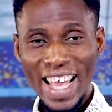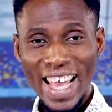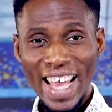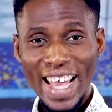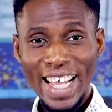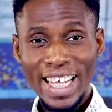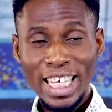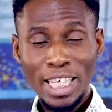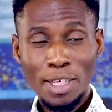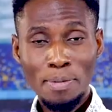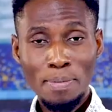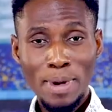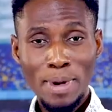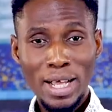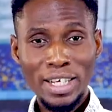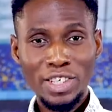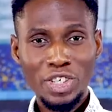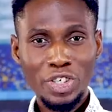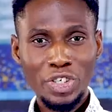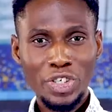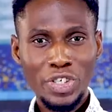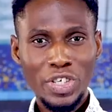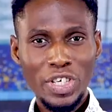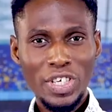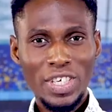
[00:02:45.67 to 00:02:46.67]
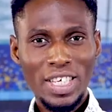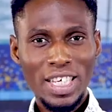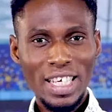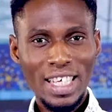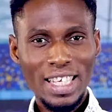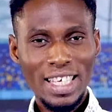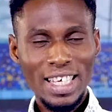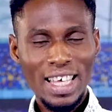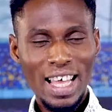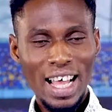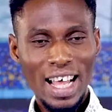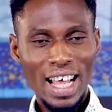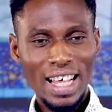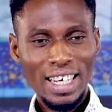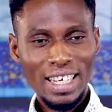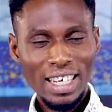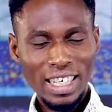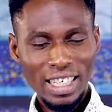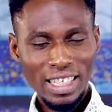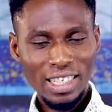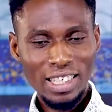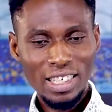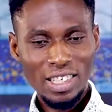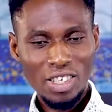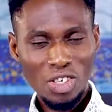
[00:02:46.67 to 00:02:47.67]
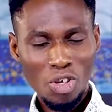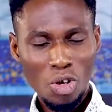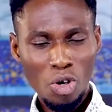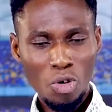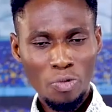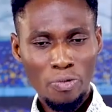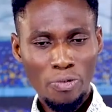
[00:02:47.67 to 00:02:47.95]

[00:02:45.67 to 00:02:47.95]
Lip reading: against Manchester City, and it's going